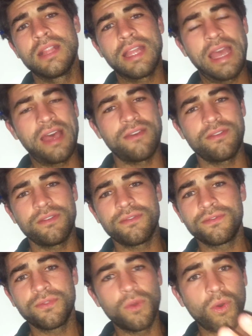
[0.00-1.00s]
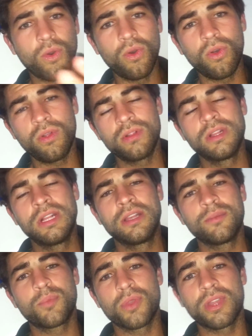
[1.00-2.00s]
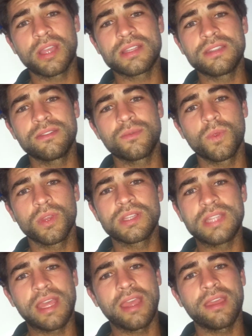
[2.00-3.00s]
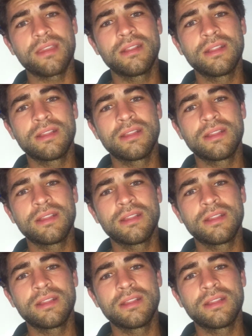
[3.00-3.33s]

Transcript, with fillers: have a full productive work day